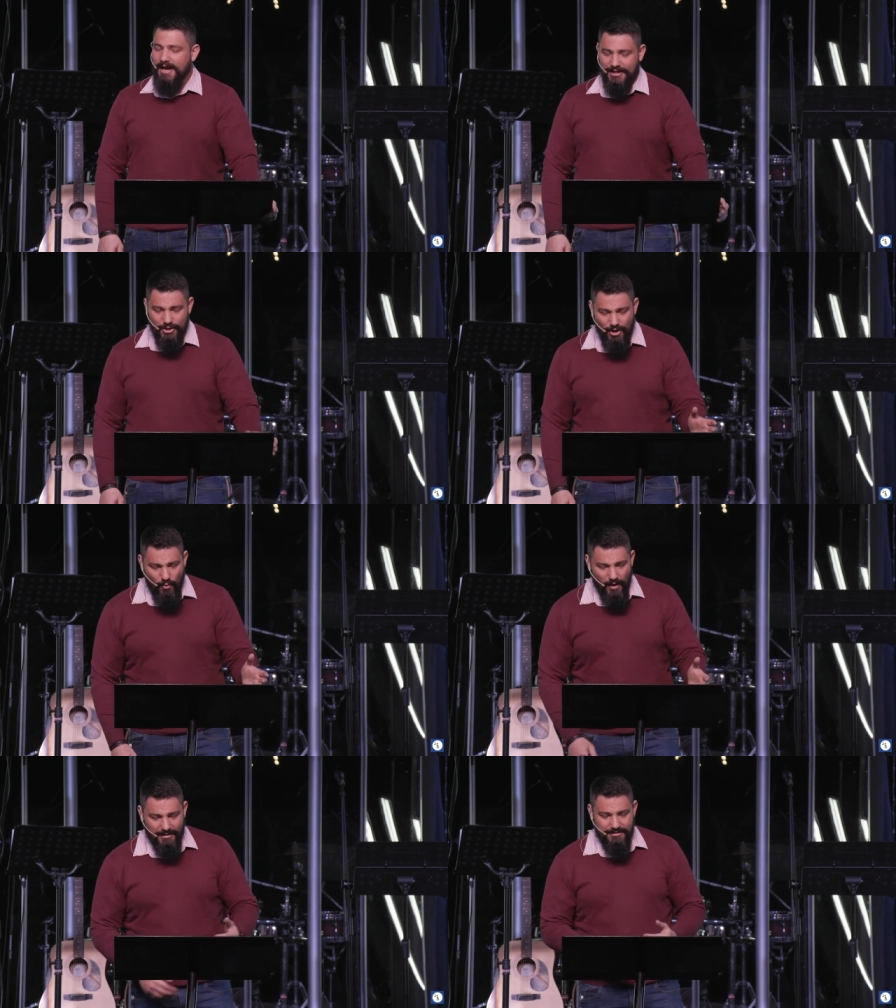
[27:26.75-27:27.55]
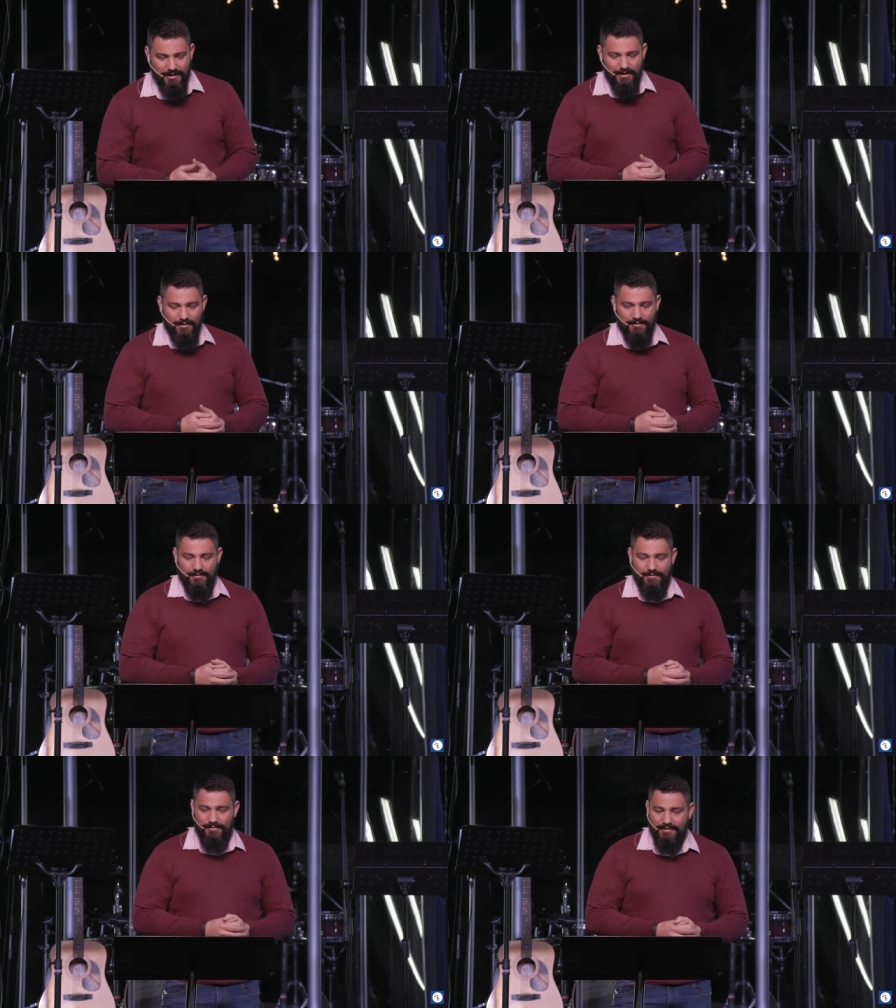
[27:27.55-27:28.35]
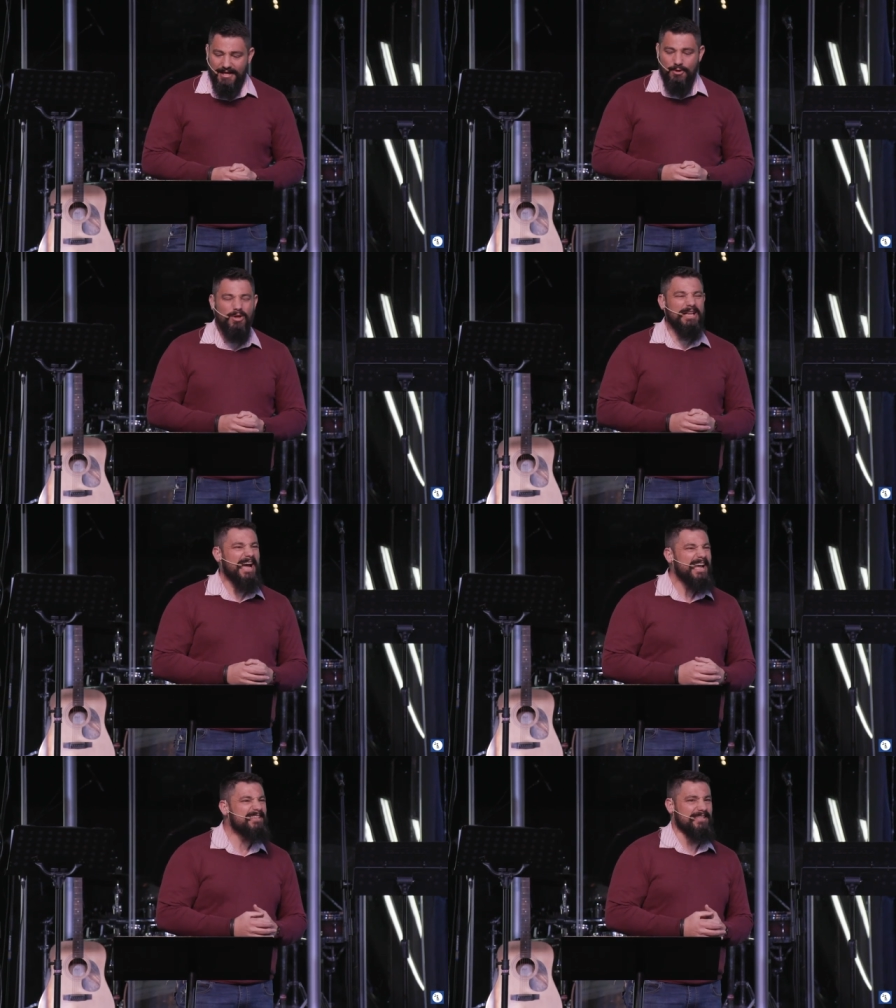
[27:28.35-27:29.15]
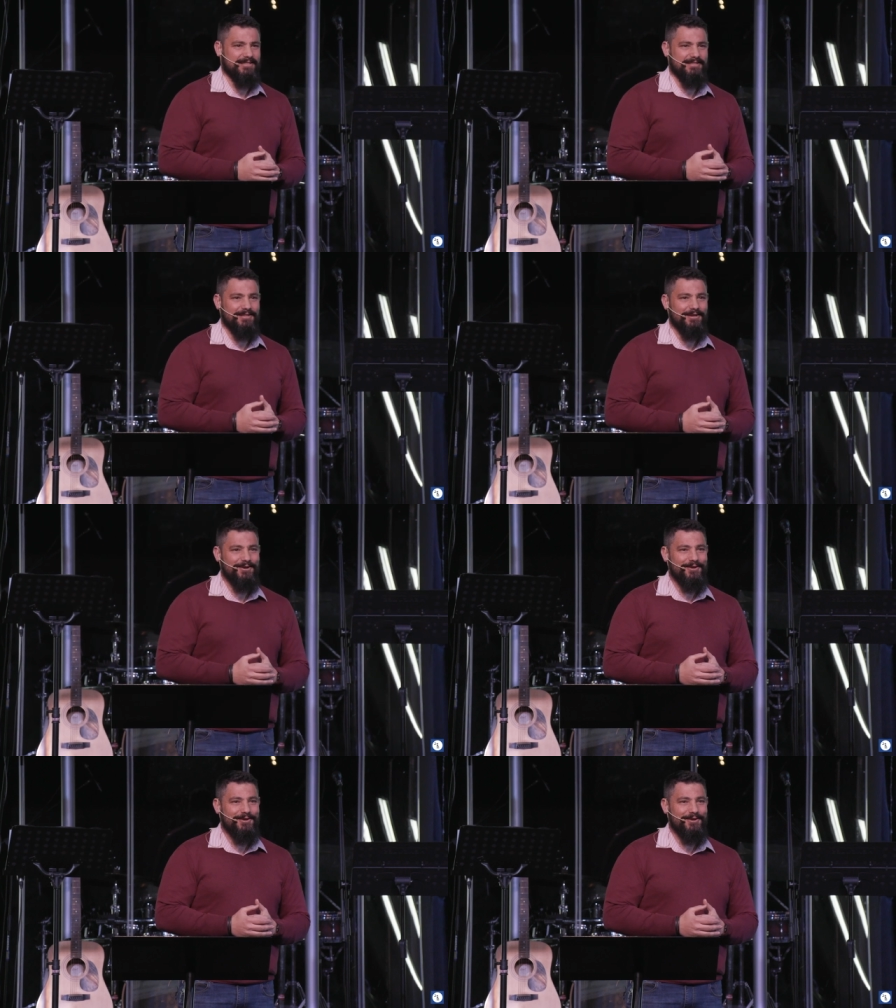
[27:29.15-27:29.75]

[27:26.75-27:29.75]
And you know what? He will hate it